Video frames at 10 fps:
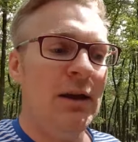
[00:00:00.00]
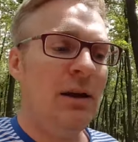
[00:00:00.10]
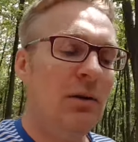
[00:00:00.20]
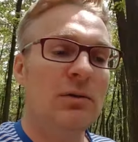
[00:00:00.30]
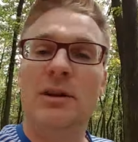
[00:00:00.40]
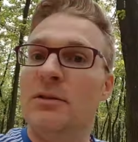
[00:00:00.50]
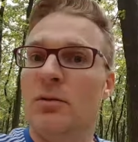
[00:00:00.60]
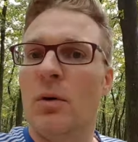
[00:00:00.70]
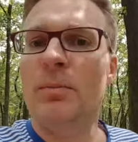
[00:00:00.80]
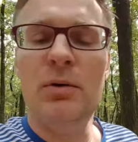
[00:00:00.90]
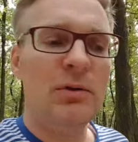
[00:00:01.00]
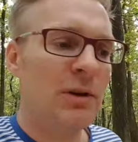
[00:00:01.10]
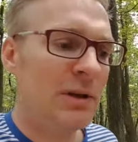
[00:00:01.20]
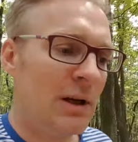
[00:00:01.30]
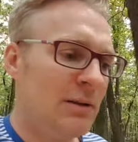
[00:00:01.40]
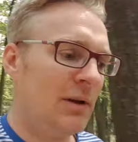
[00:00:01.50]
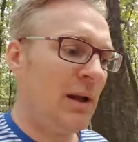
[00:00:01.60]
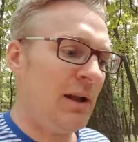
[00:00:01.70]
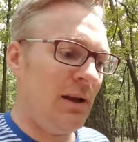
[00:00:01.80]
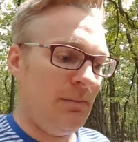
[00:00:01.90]
he looked at the computer data
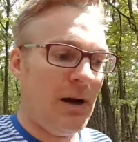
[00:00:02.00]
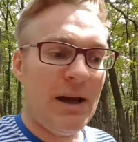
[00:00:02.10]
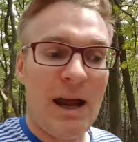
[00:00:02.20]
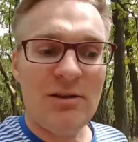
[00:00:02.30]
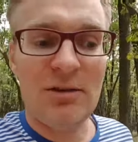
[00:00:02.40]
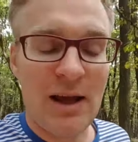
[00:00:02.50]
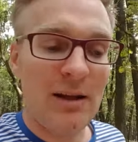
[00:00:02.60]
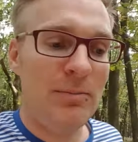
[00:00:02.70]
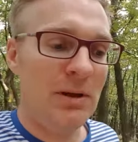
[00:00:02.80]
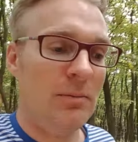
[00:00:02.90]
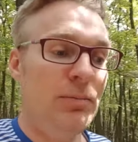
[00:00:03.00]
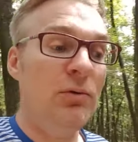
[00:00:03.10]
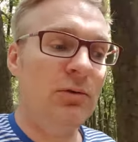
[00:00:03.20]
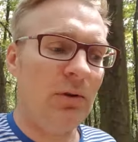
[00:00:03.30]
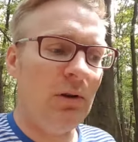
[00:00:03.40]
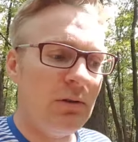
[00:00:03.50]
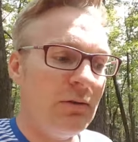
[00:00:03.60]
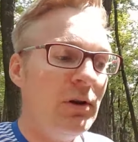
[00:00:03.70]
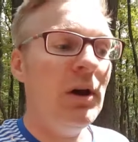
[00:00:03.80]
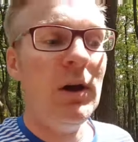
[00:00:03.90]
and my engine had been abused a lot,